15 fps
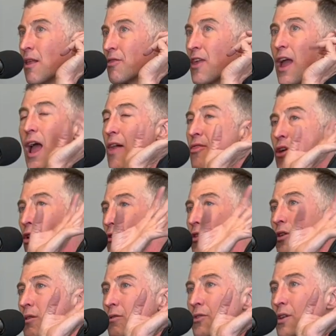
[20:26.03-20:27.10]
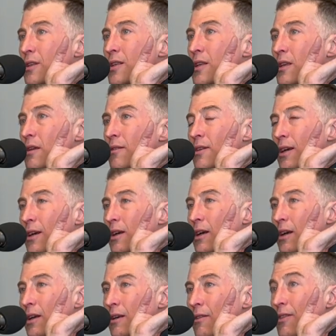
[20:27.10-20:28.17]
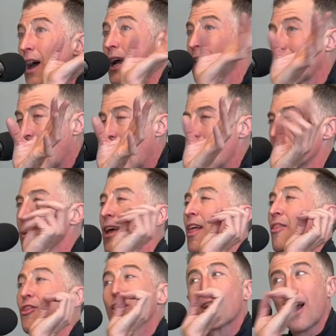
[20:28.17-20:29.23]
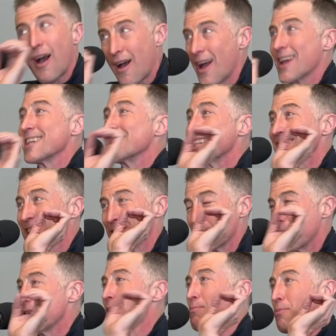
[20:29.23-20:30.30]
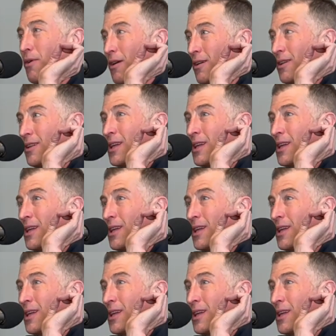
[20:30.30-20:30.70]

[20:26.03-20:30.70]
They're the again, the kindest people.